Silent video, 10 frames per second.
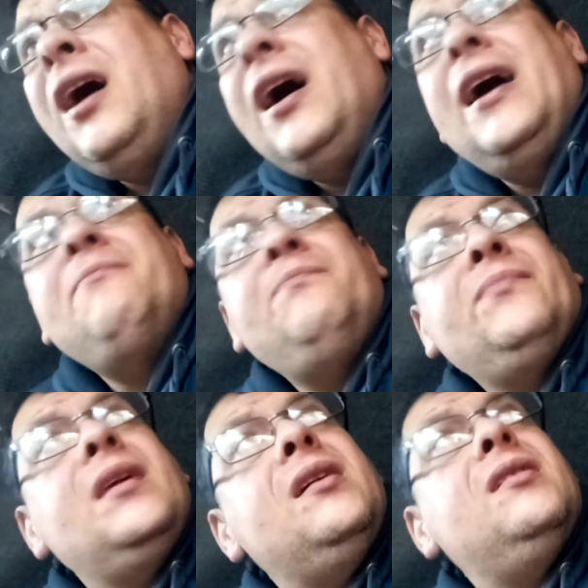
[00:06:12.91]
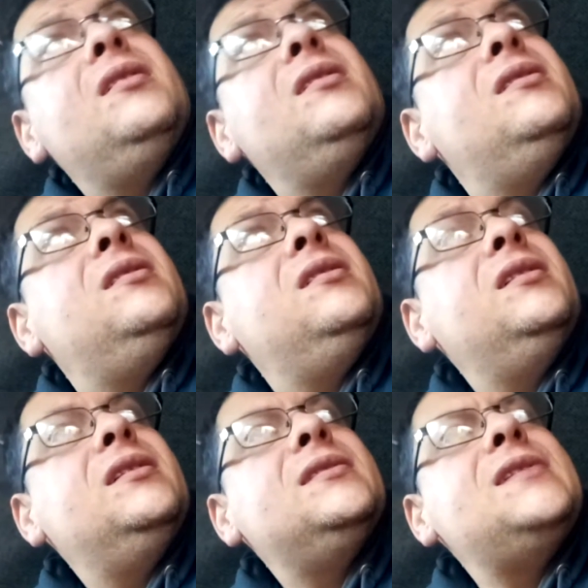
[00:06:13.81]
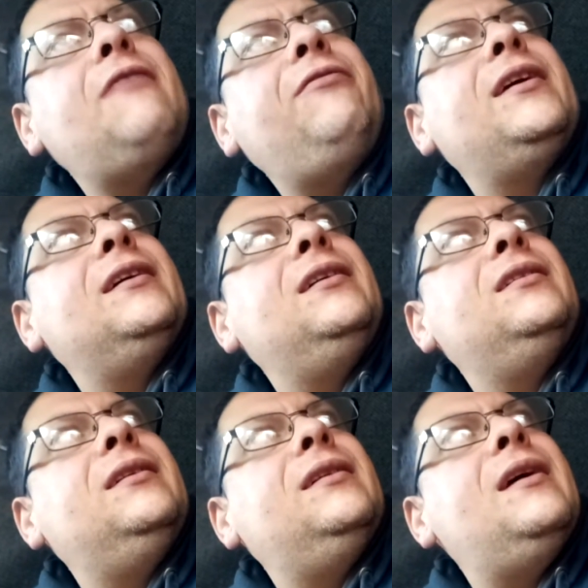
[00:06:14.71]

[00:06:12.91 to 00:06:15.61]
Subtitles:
There's nothing